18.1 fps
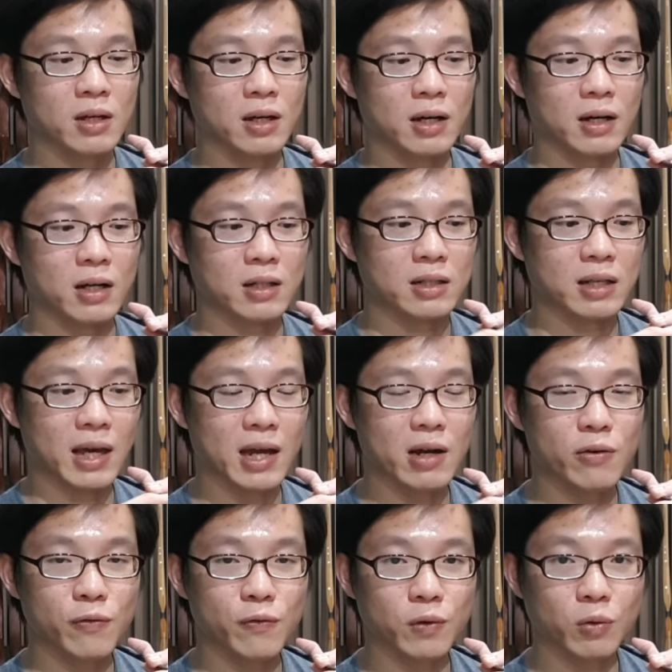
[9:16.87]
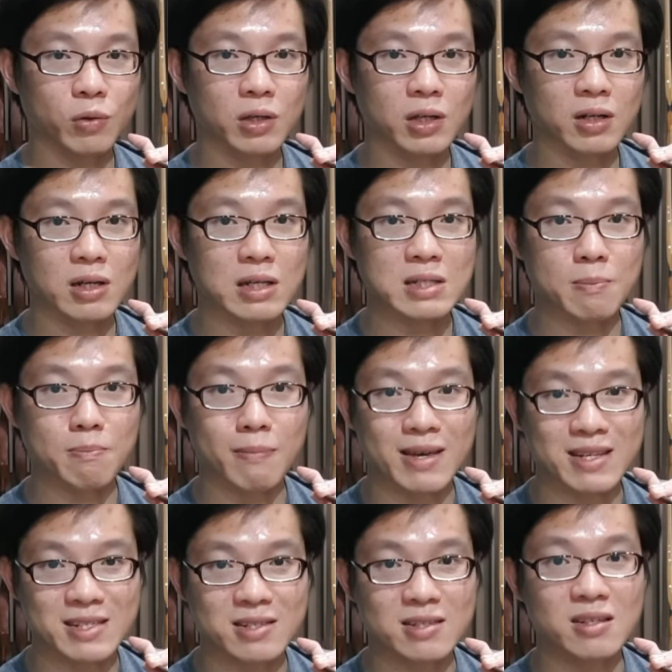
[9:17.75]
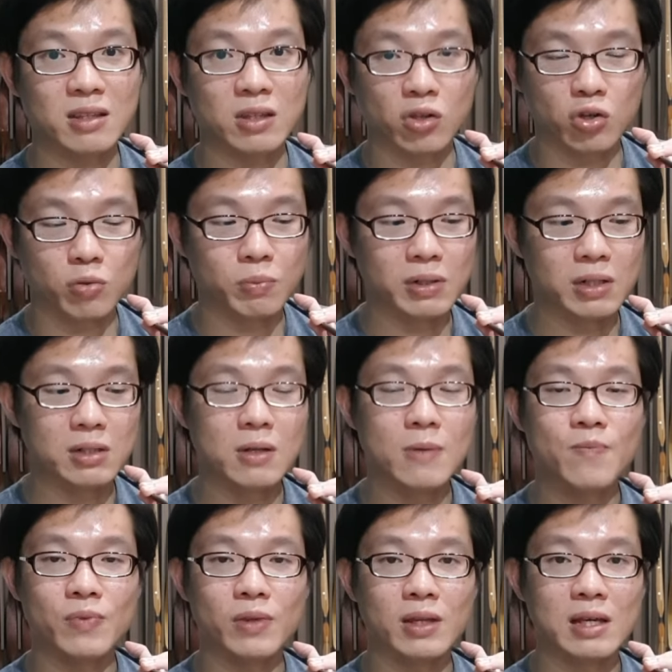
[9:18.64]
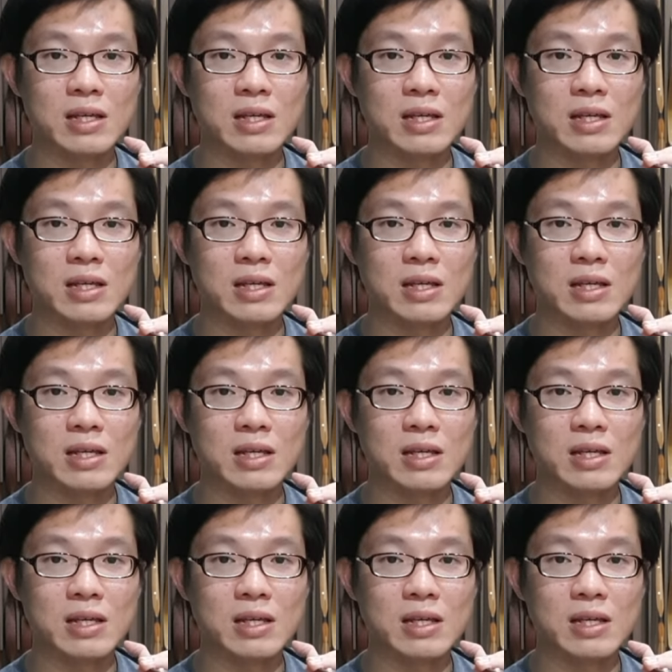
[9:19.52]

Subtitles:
The airflow here is messy, turbulent.